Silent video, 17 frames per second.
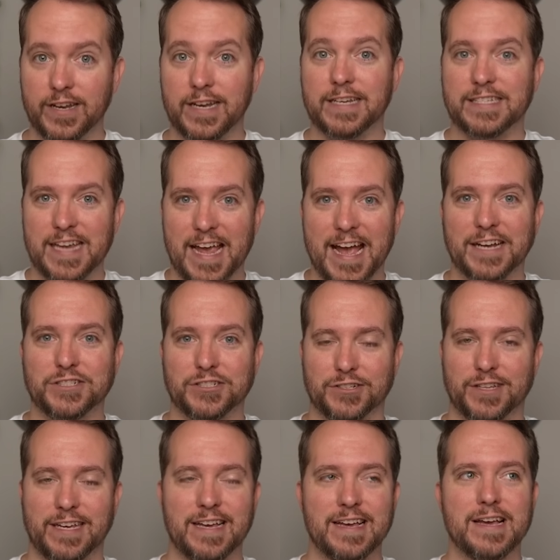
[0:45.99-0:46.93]
And it's
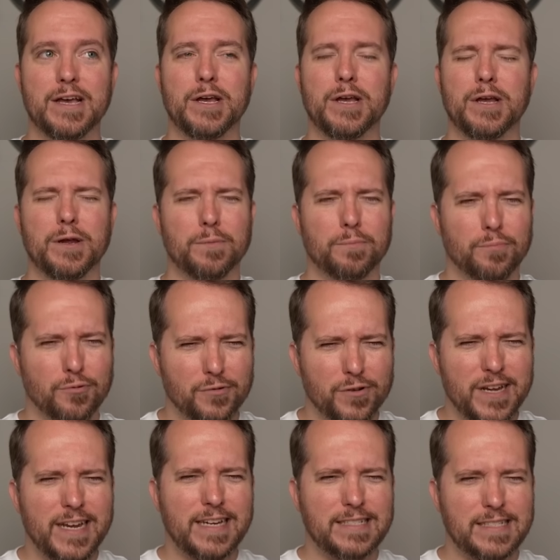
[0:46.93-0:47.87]
actually
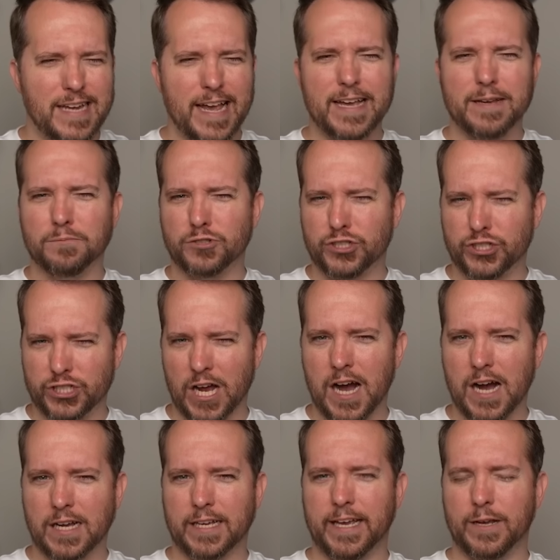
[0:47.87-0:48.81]
pretty damn
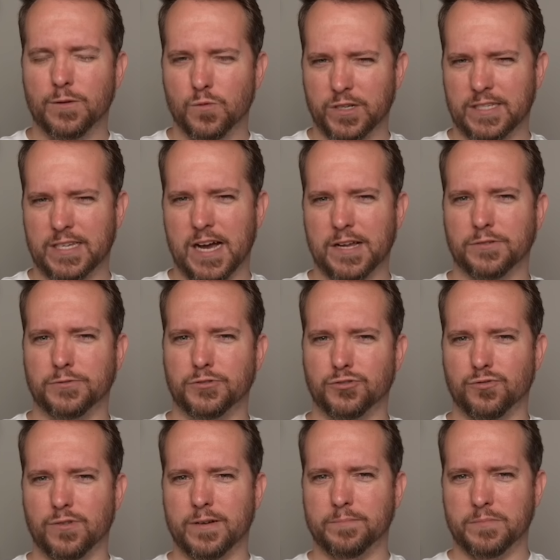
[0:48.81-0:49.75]
shocking what Donald
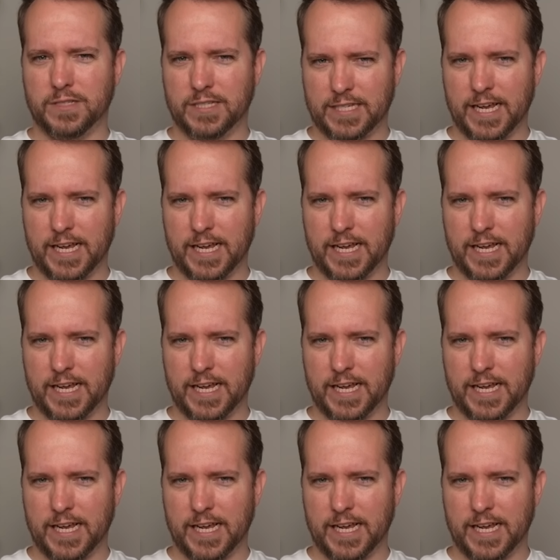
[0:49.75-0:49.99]
Trump